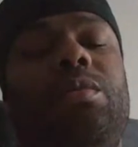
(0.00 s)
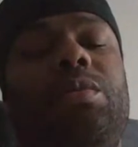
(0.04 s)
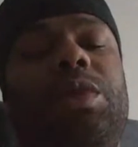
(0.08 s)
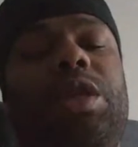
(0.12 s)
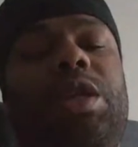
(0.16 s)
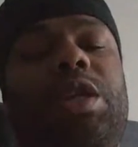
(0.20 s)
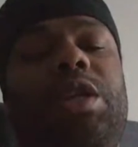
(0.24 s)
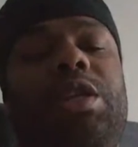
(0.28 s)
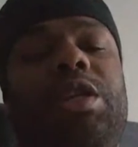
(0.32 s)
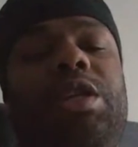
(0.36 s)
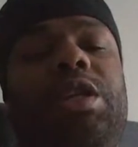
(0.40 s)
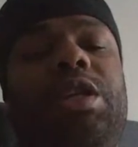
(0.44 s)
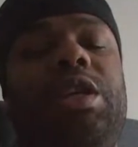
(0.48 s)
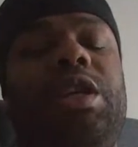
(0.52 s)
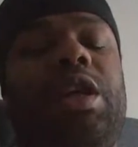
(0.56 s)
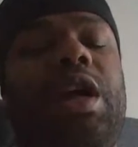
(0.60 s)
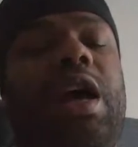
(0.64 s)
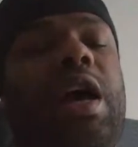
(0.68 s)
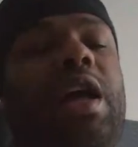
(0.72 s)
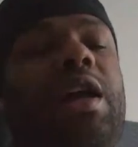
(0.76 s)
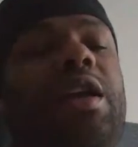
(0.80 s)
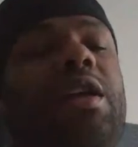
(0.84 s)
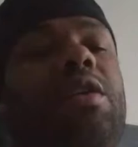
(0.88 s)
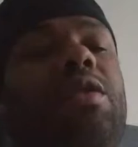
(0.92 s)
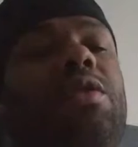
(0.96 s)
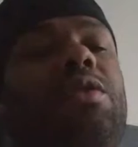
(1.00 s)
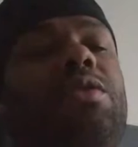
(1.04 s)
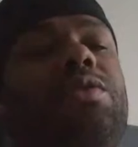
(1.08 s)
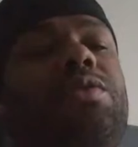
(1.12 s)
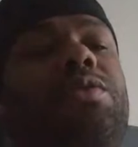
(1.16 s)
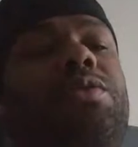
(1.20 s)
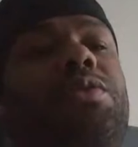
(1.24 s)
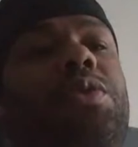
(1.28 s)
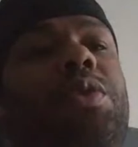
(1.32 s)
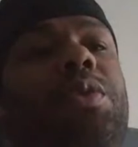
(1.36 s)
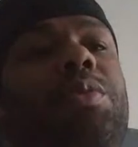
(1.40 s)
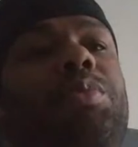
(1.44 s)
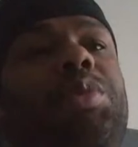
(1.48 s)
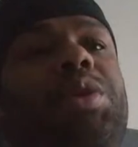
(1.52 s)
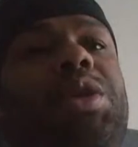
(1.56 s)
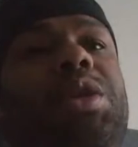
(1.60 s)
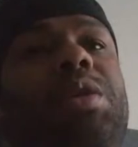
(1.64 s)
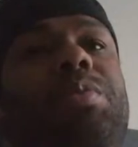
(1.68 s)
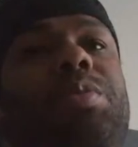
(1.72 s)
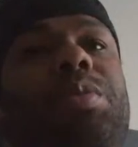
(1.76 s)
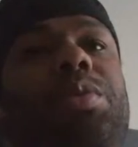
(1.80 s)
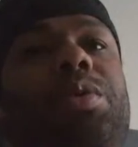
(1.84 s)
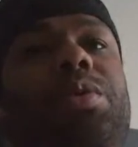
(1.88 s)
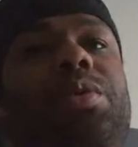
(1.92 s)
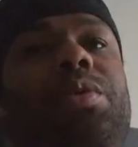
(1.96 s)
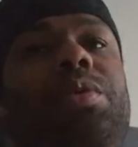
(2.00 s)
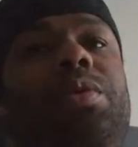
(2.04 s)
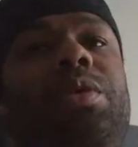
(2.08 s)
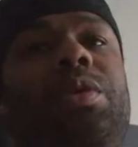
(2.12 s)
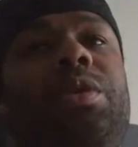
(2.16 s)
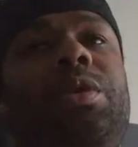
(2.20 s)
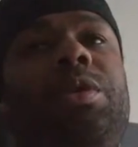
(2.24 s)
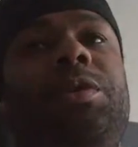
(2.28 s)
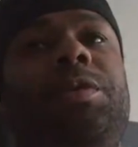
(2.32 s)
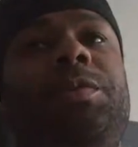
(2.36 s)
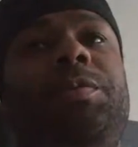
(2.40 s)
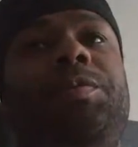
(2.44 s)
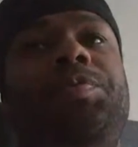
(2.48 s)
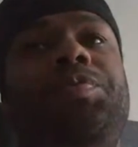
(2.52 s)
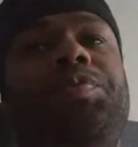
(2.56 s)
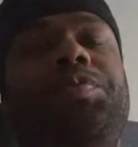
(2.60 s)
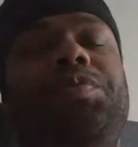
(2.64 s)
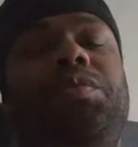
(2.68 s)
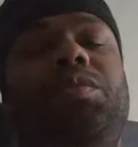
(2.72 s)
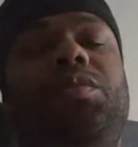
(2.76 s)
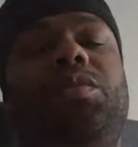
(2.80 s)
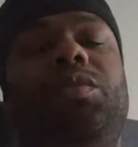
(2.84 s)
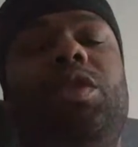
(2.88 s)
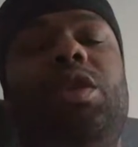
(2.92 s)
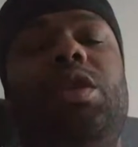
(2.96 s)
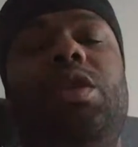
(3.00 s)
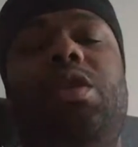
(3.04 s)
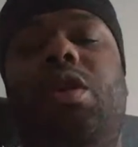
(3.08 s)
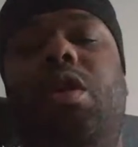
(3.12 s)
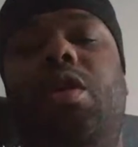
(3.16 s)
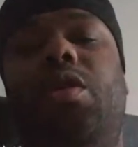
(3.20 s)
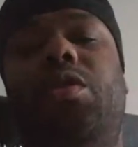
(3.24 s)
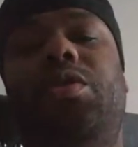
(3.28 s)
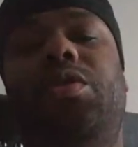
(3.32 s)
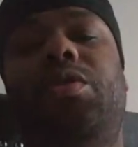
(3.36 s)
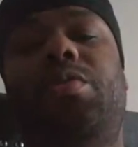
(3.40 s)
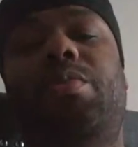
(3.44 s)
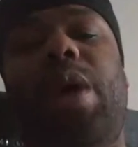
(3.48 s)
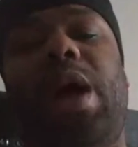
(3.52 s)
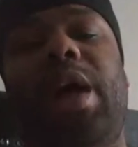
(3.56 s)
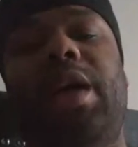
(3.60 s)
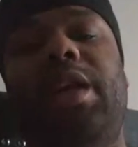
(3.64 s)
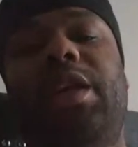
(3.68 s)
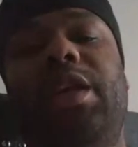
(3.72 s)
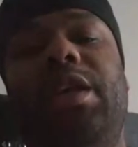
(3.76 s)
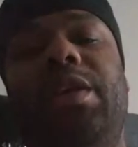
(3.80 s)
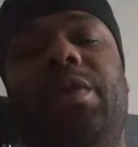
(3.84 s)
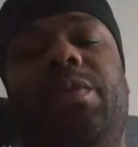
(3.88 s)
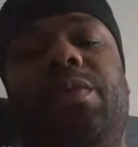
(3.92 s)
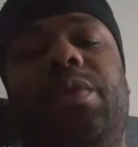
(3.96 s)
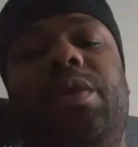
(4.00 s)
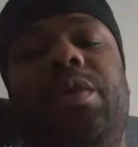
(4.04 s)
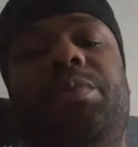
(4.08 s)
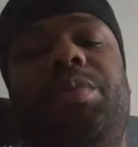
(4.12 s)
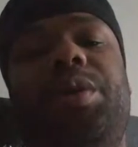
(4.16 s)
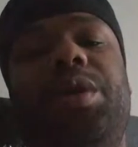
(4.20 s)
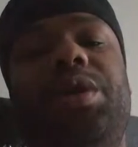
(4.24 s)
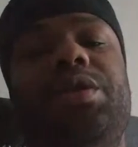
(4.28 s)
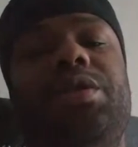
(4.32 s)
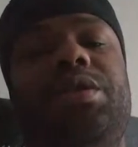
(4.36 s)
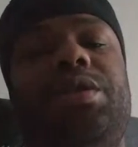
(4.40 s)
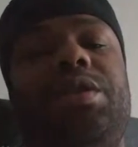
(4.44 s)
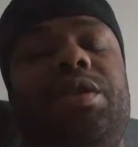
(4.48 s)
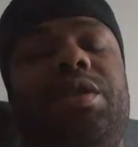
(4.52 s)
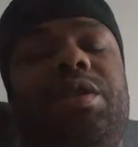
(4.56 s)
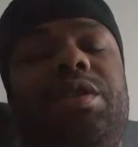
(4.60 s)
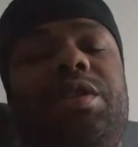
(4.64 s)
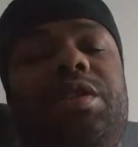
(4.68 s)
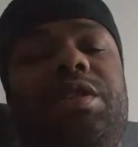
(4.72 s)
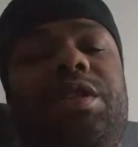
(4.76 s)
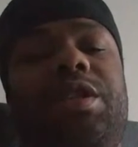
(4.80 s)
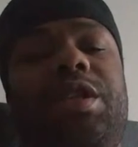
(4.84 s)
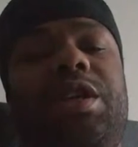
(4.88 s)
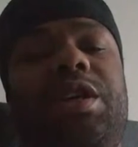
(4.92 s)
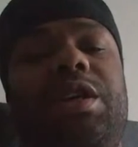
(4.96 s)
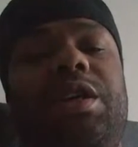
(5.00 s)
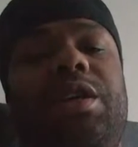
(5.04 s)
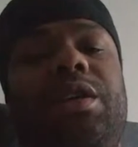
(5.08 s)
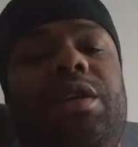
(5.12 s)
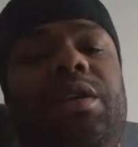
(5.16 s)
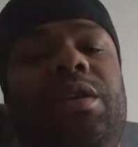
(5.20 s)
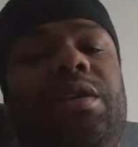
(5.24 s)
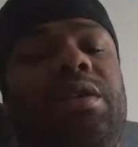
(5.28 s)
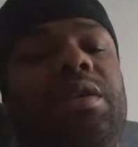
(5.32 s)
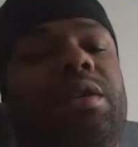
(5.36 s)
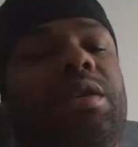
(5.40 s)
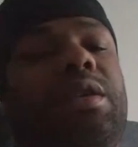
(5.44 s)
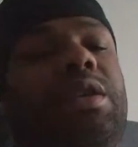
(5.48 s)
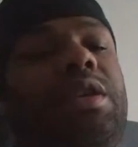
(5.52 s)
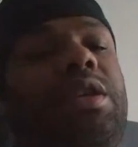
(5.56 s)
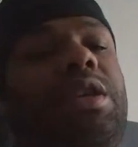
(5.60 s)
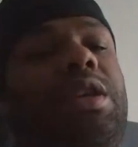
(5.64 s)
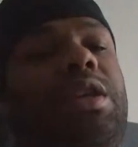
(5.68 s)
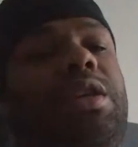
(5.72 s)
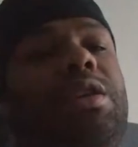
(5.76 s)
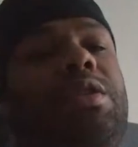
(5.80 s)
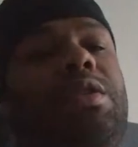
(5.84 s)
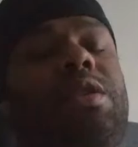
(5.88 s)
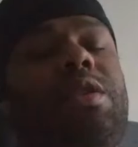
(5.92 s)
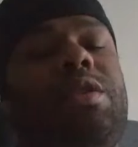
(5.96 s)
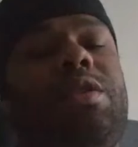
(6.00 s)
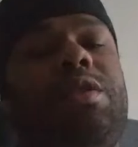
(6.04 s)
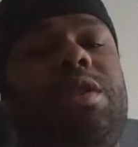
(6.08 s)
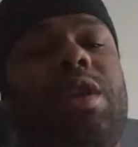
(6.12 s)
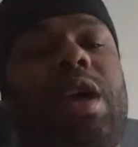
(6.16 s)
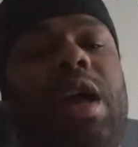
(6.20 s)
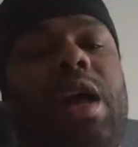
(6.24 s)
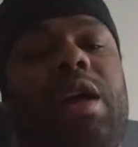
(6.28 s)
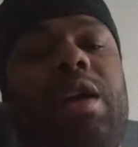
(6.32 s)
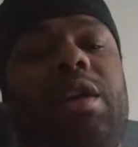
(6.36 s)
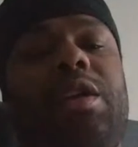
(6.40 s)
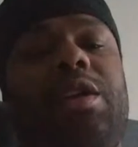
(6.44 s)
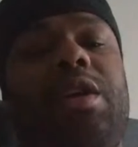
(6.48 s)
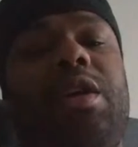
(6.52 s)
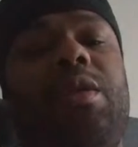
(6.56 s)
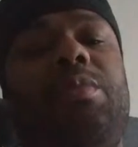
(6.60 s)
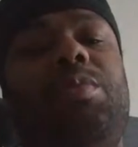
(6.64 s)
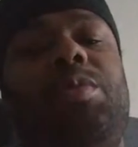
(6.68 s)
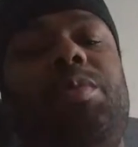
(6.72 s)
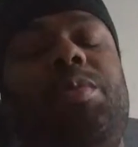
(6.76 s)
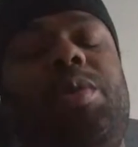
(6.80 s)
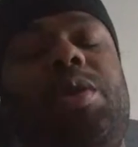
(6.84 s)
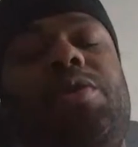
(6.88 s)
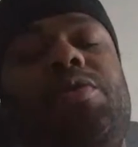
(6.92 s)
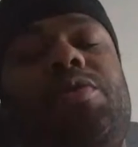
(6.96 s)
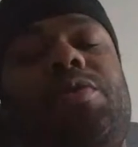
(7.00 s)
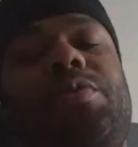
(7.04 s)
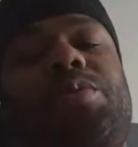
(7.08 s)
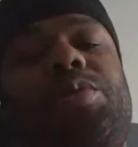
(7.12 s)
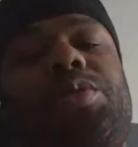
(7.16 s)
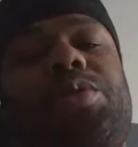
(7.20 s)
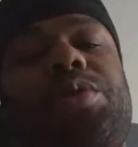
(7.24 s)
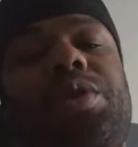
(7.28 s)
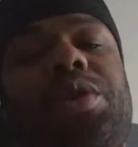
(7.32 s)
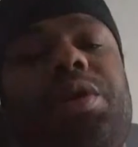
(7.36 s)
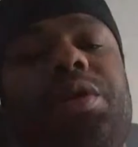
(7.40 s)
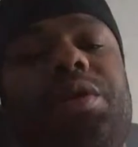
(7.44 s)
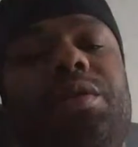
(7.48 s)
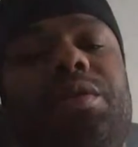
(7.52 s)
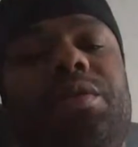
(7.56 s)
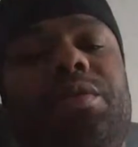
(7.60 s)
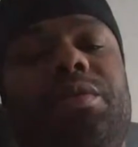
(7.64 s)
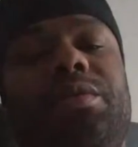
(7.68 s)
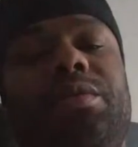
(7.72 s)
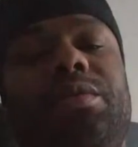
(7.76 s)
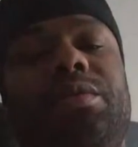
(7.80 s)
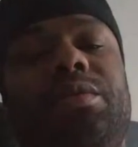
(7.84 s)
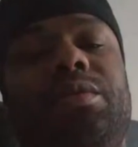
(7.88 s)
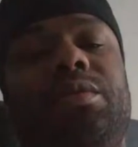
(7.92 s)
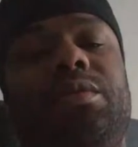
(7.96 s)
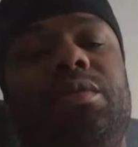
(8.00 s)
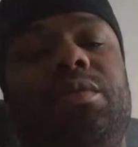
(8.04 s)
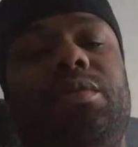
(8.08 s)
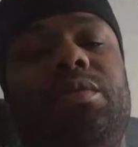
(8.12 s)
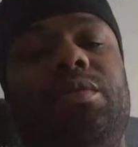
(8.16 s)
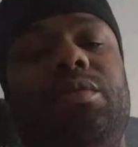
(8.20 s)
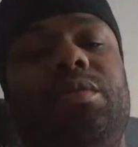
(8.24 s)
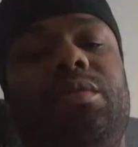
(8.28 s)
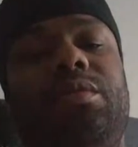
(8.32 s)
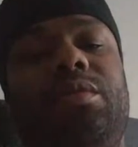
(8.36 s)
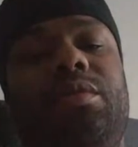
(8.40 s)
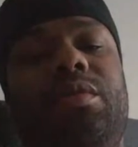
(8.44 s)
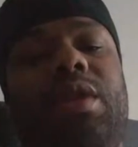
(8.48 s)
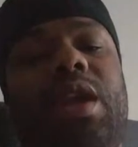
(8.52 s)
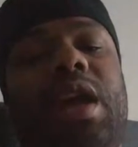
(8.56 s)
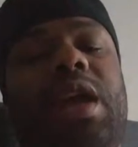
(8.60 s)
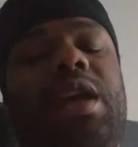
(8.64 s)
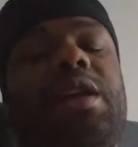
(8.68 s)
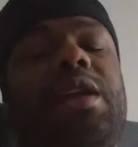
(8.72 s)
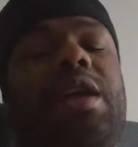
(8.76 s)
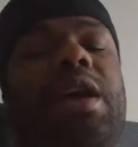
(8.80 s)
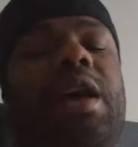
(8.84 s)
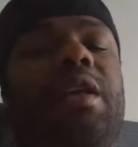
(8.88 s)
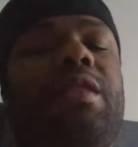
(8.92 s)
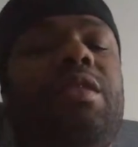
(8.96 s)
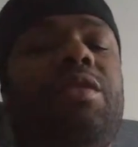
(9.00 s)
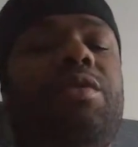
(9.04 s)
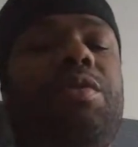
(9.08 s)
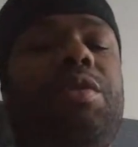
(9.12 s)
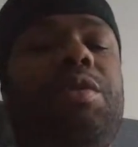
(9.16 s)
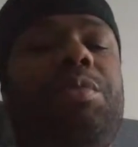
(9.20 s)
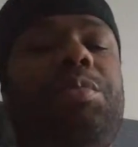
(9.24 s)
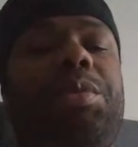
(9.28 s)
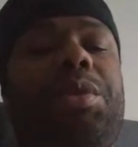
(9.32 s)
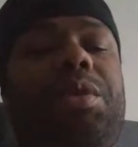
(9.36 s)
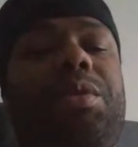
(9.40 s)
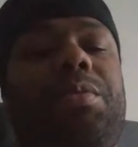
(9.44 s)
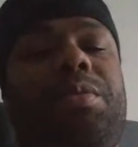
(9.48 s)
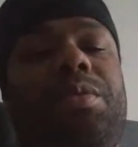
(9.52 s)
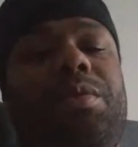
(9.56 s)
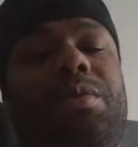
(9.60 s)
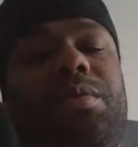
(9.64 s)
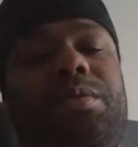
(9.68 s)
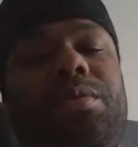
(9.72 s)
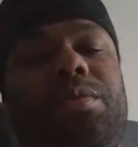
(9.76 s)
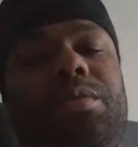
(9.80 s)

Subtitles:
And then out of those four people, you might get one person that's sick, and then you just gotta dump them overboard. Now you got three people,